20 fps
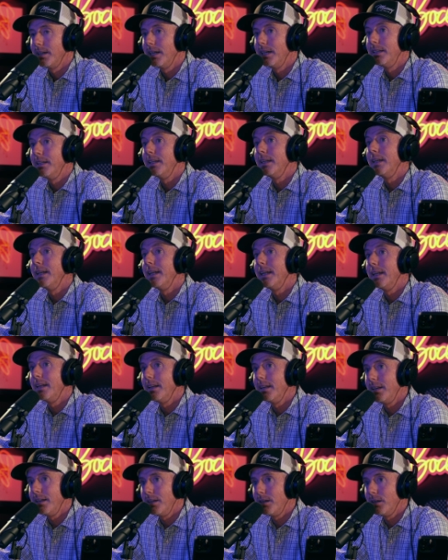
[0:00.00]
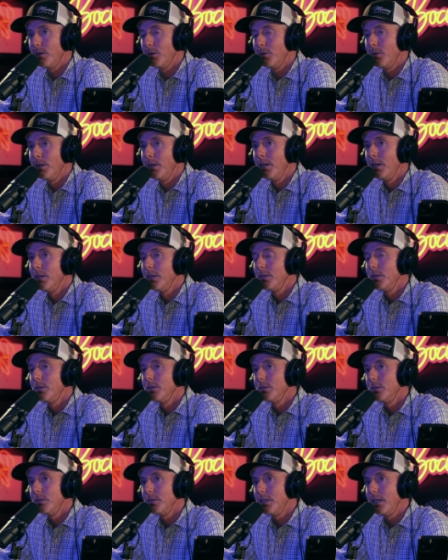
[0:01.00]
And then, you know, you know,
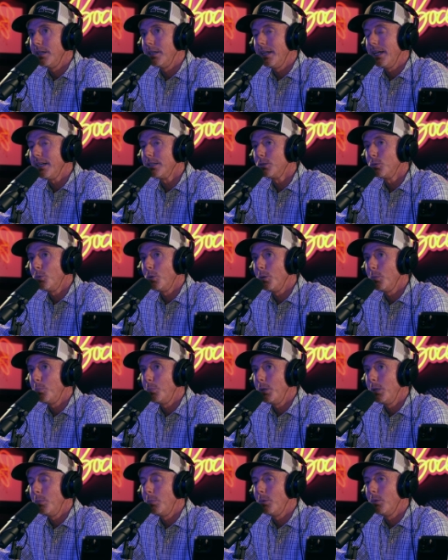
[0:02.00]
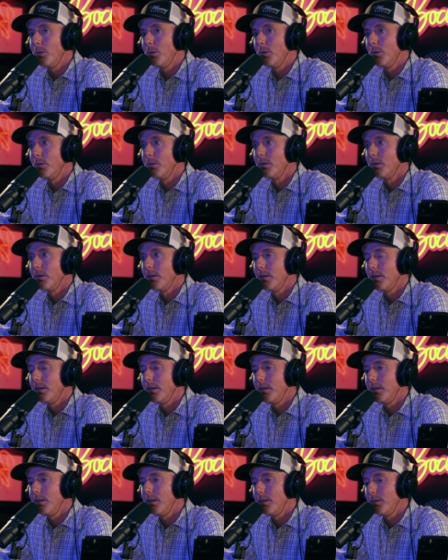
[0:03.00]
and that's what people
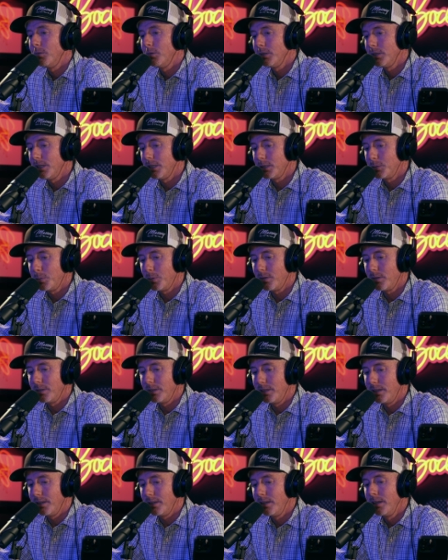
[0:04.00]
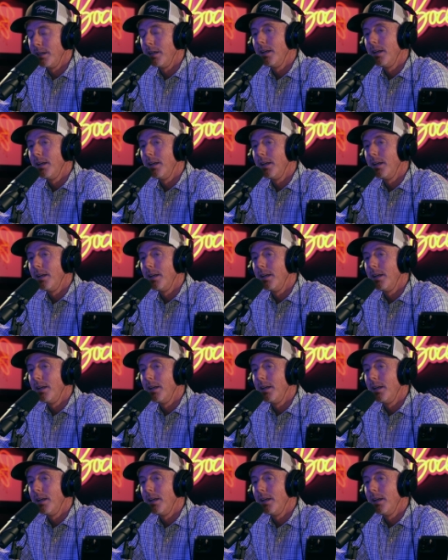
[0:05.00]
one last part of that